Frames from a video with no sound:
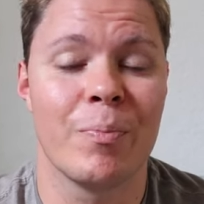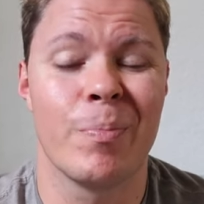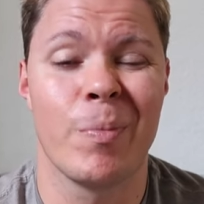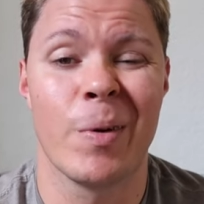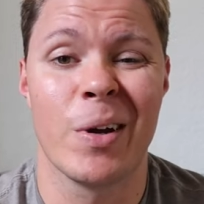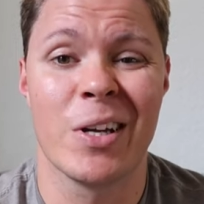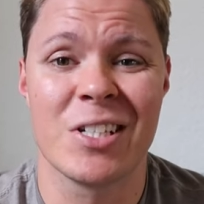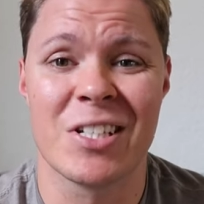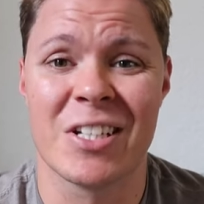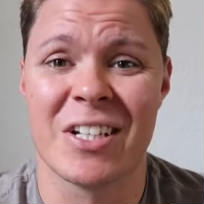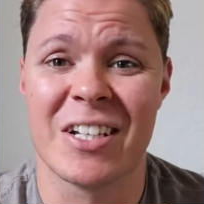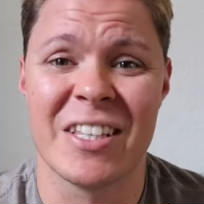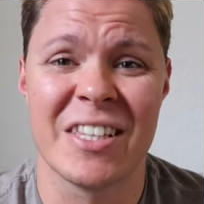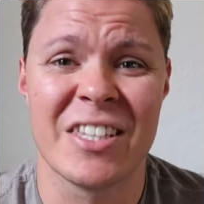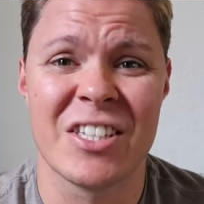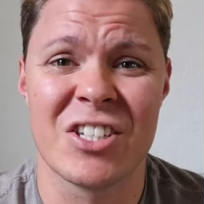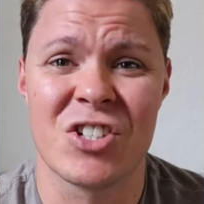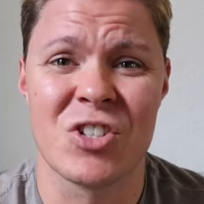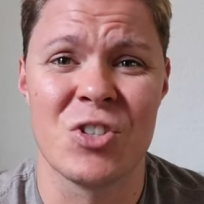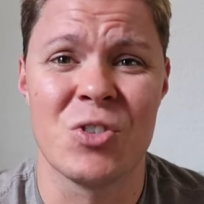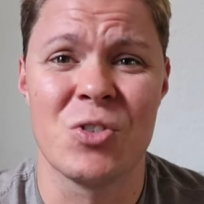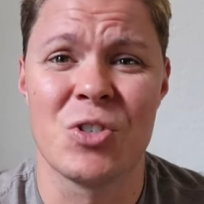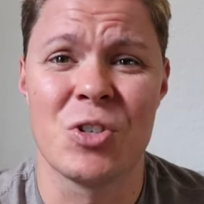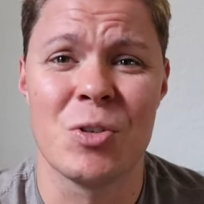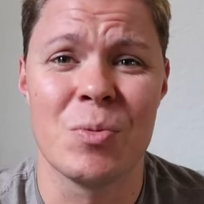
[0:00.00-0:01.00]
basically
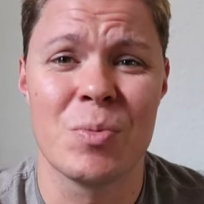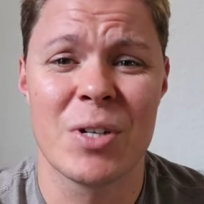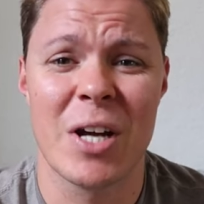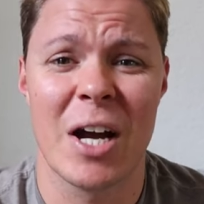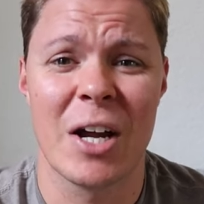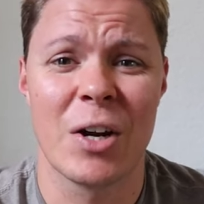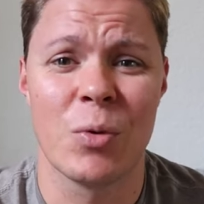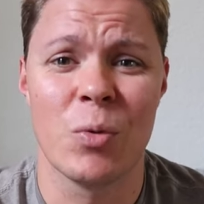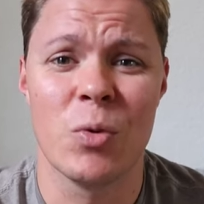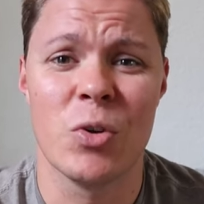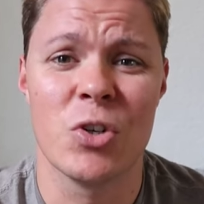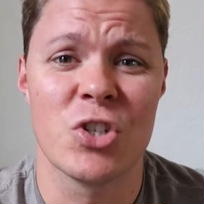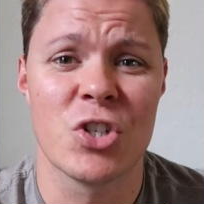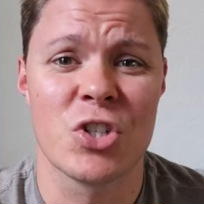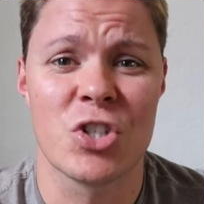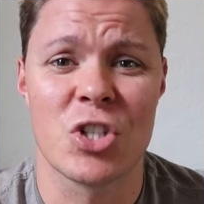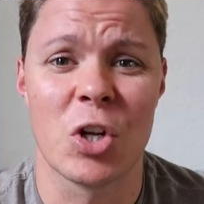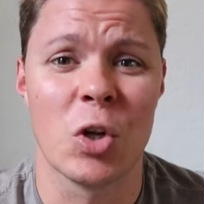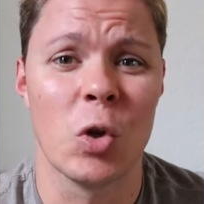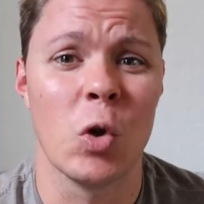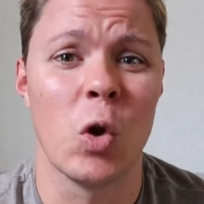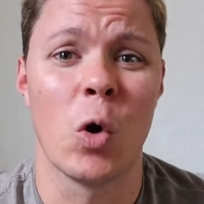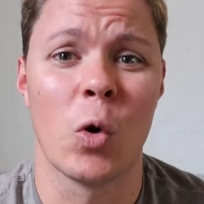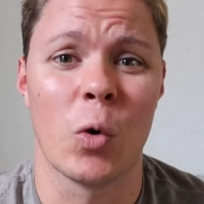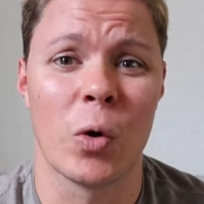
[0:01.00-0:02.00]
this YouTube channel is just
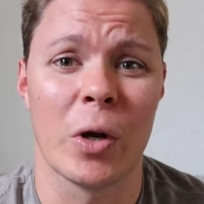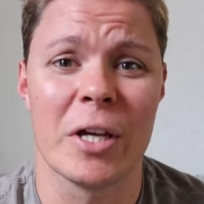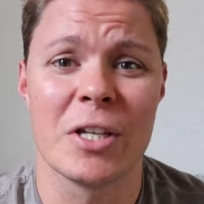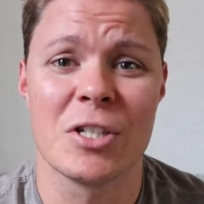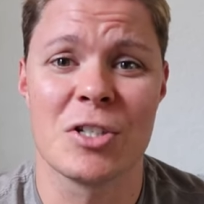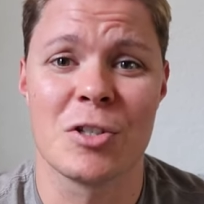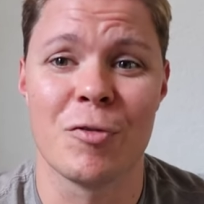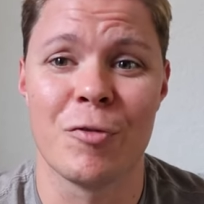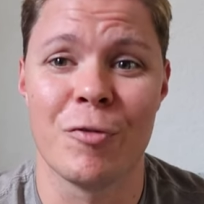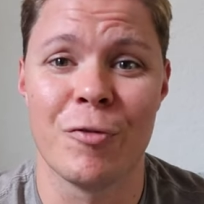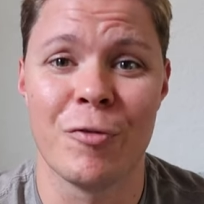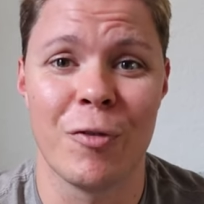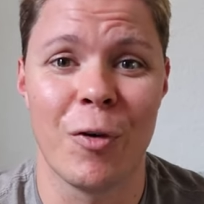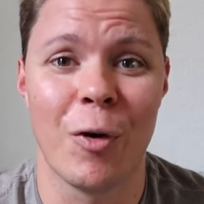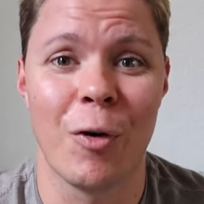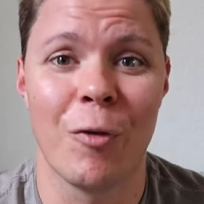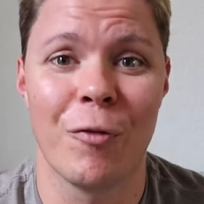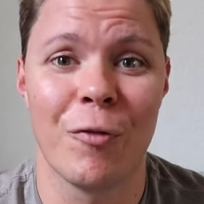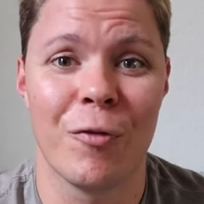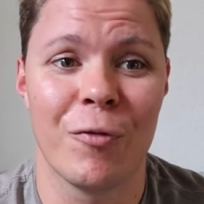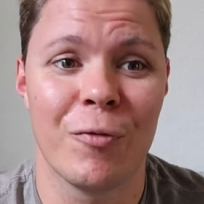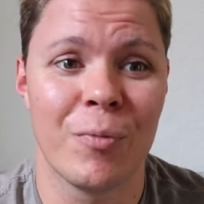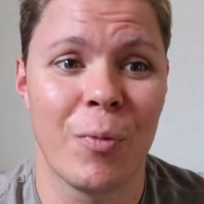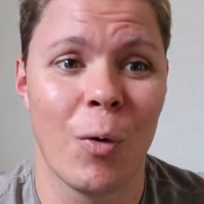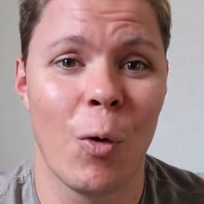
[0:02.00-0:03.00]
a long list of,
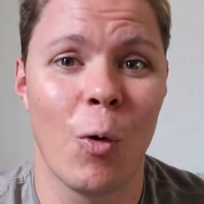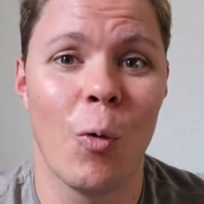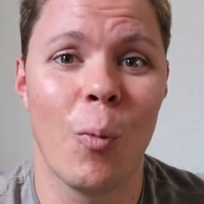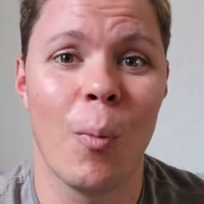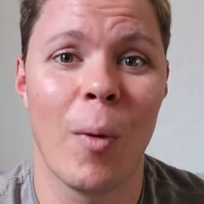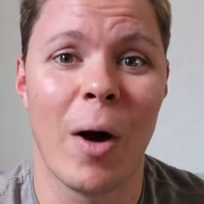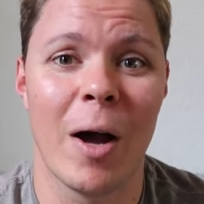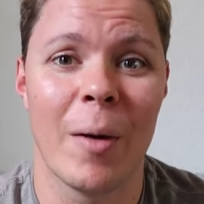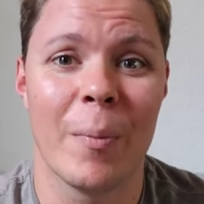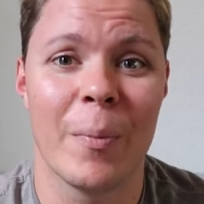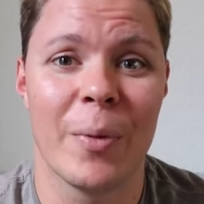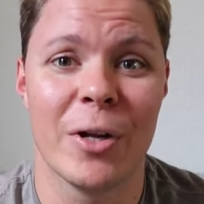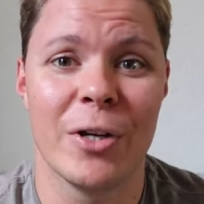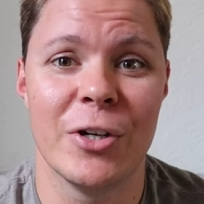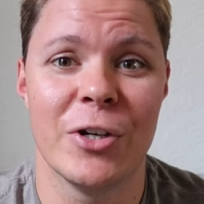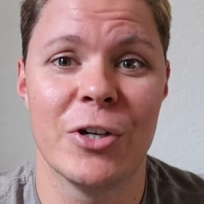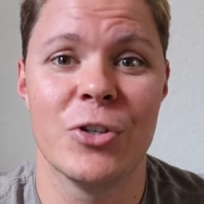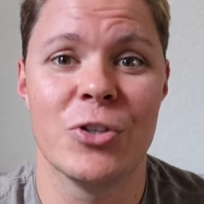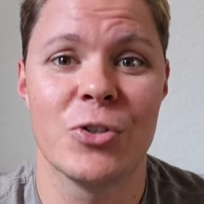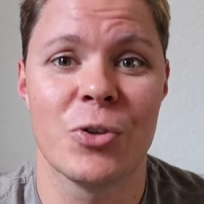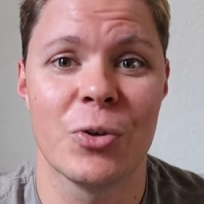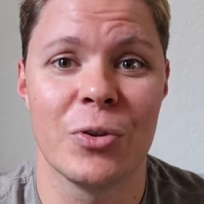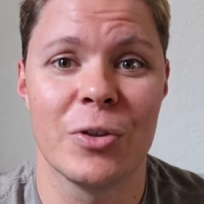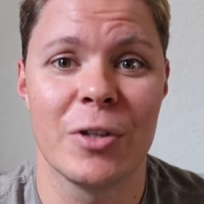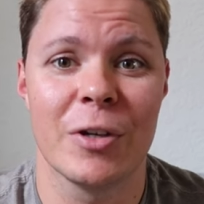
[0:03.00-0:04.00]
of all my
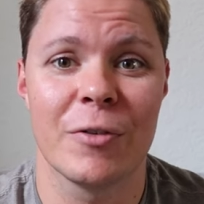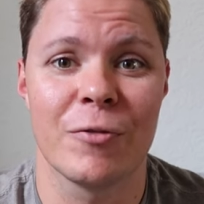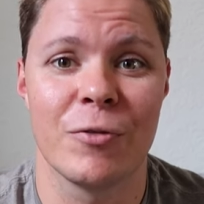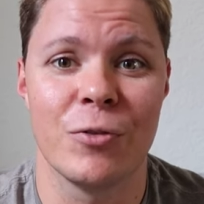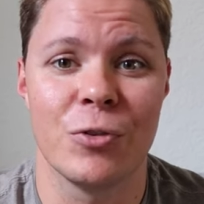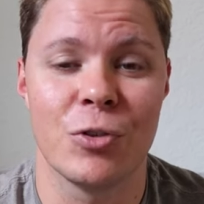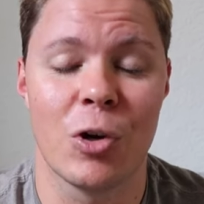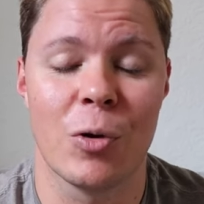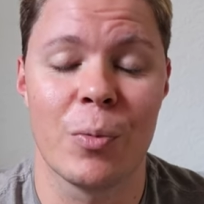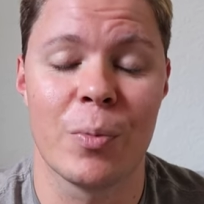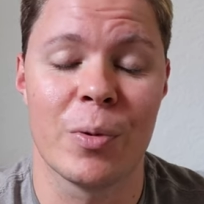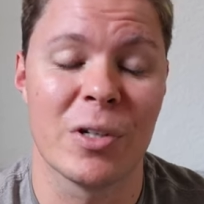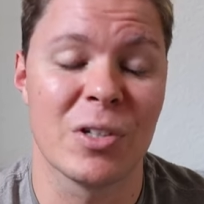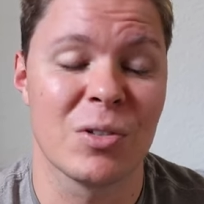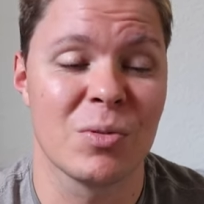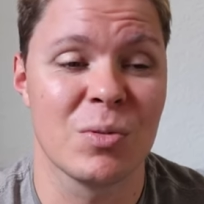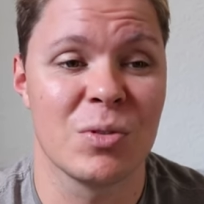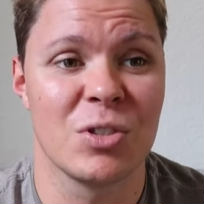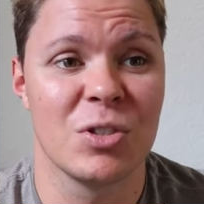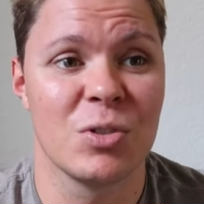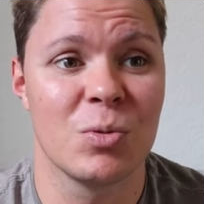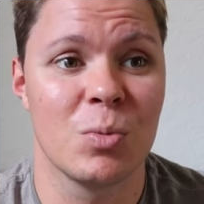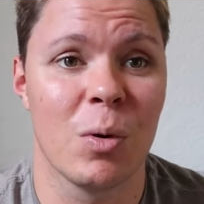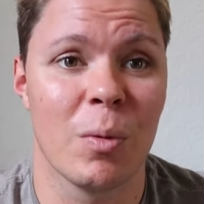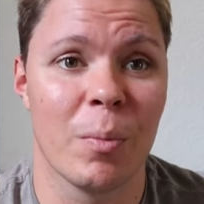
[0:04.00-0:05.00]
opinions on different topics,
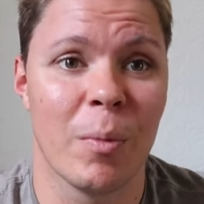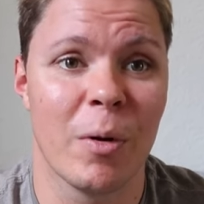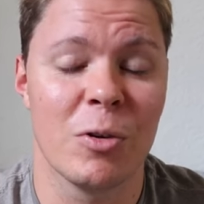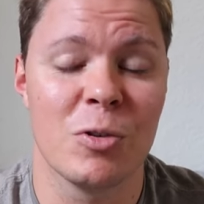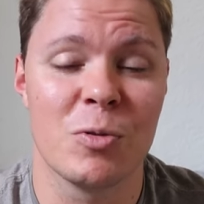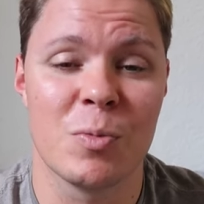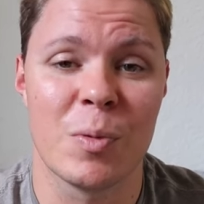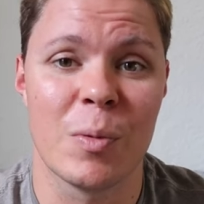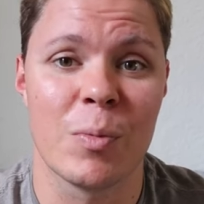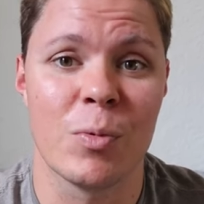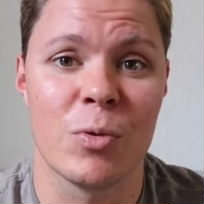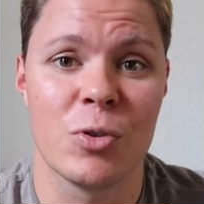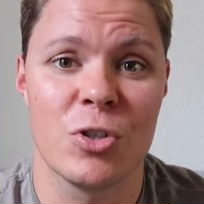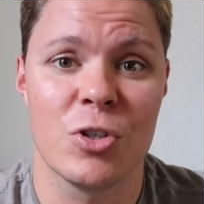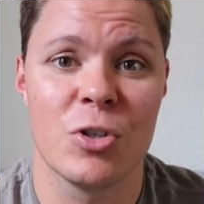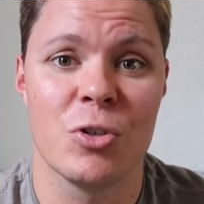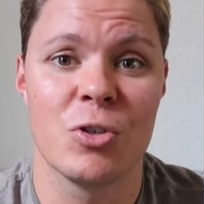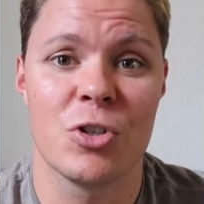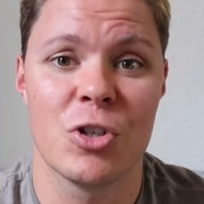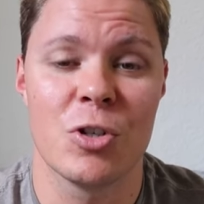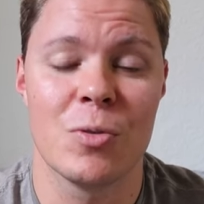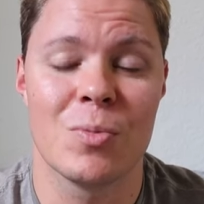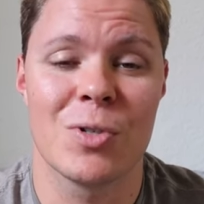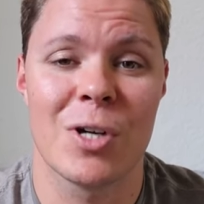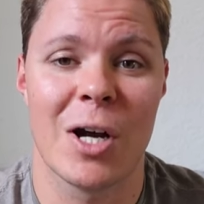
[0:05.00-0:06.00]
which is what most people's
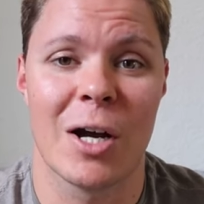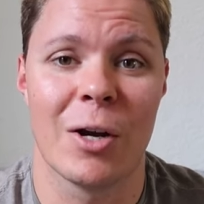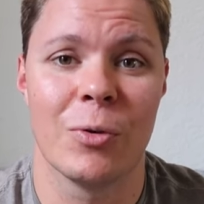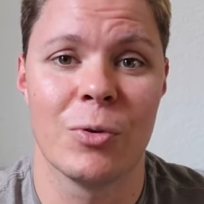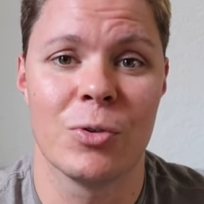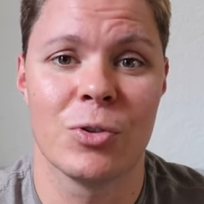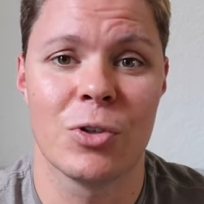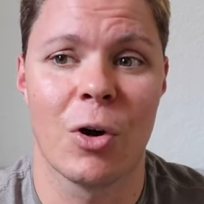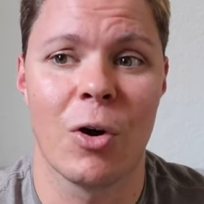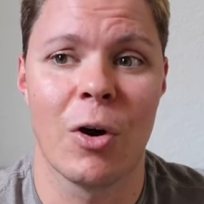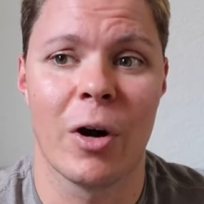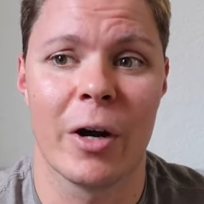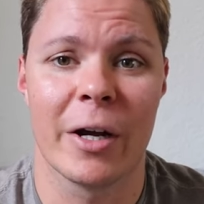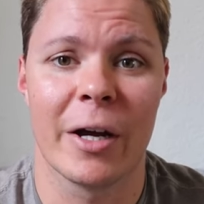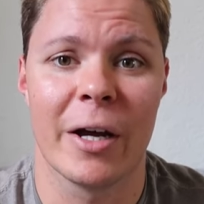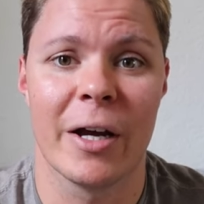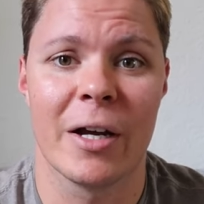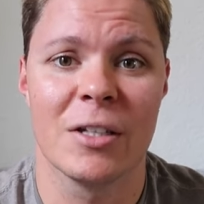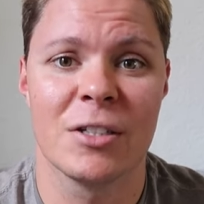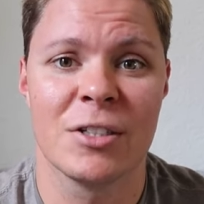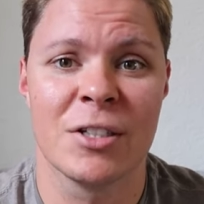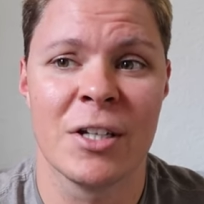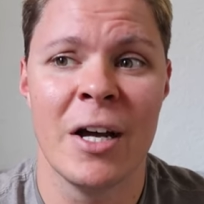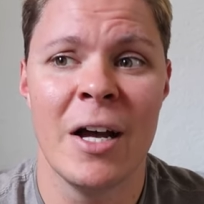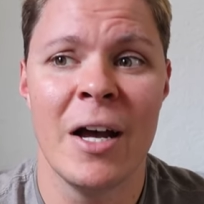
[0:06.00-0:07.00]
YouTube channels are, I
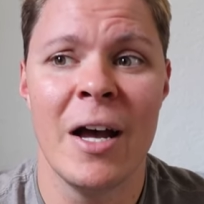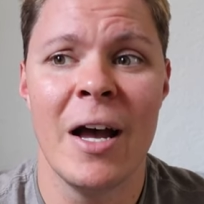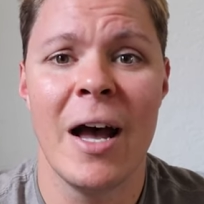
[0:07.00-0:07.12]
guess.